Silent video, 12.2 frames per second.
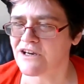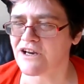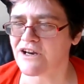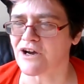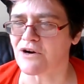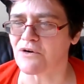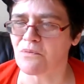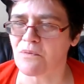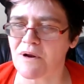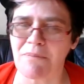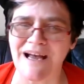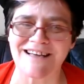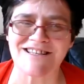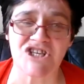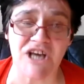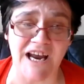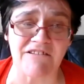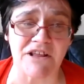you know, when bad,
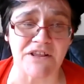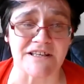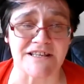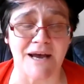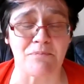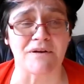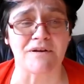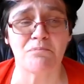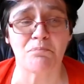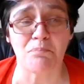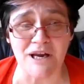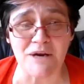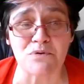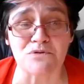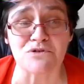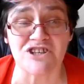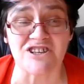scary things happen, people